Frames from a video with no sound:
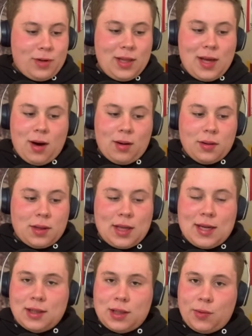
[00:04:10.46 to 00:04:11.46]
really all the
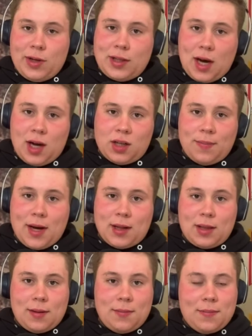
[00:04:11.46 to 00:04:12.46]
things that we talked
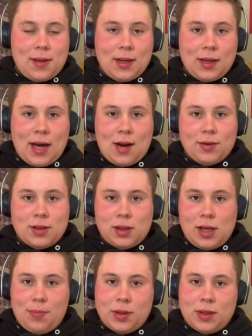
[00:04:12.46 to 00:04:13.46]
about them being kind of a
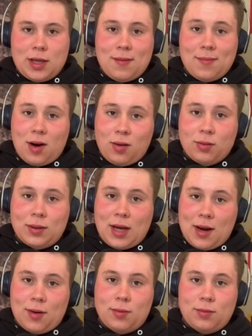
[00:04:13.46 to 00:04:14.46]
sleeper team
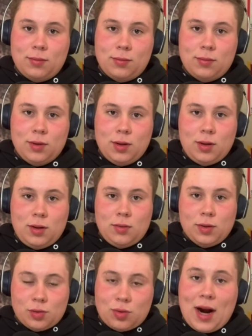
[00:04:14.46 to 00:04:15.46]
all kind of
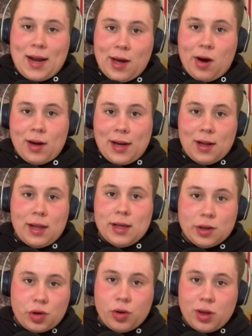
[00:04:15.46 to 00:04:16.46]
was riding on
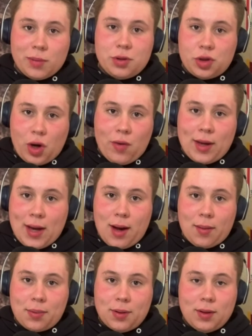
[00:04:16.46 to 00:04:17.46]
Elliot Tulip
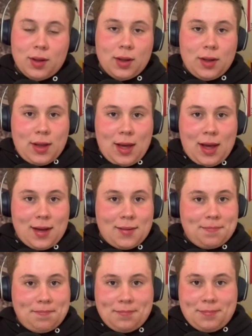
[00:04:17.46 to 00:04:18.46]
showing up
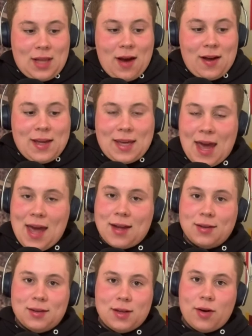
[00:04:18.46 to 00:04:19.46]
and now he
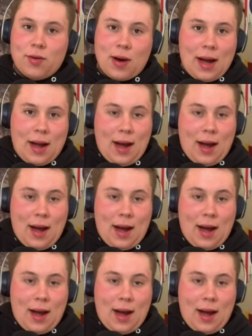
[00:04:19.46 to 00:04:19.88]
can't. So